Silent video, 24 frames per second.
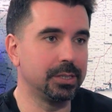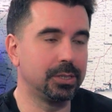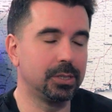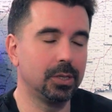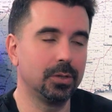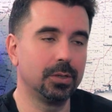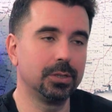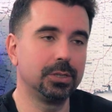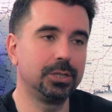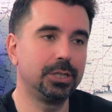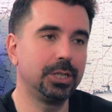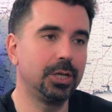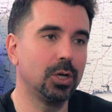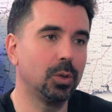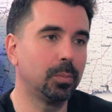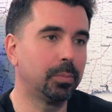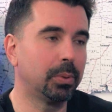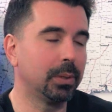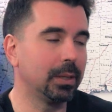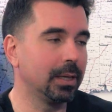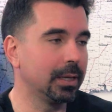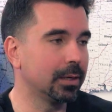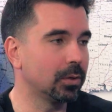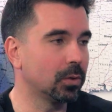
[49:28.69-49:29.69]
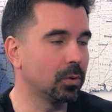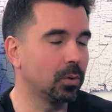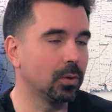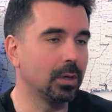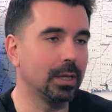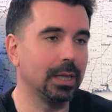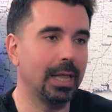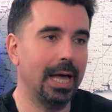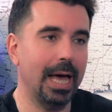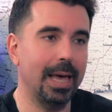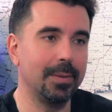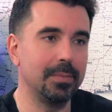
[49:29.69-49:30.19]
So the geopolitical
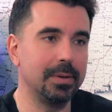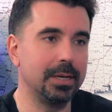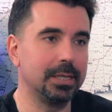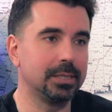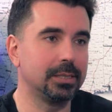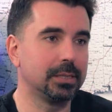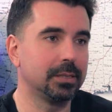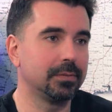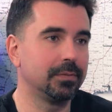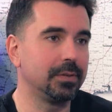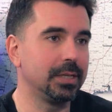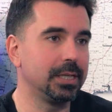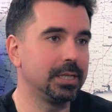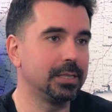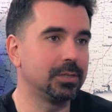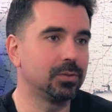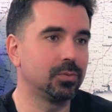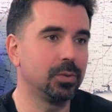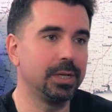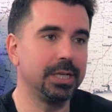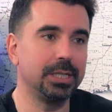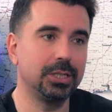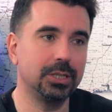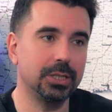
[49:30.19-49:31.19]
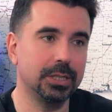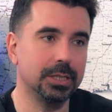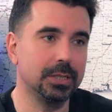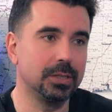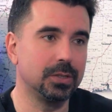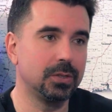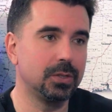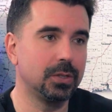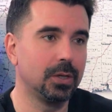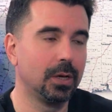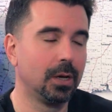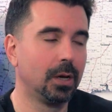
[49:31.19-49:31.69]
climates of these
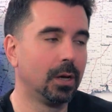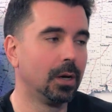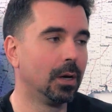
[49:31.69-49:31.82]
regions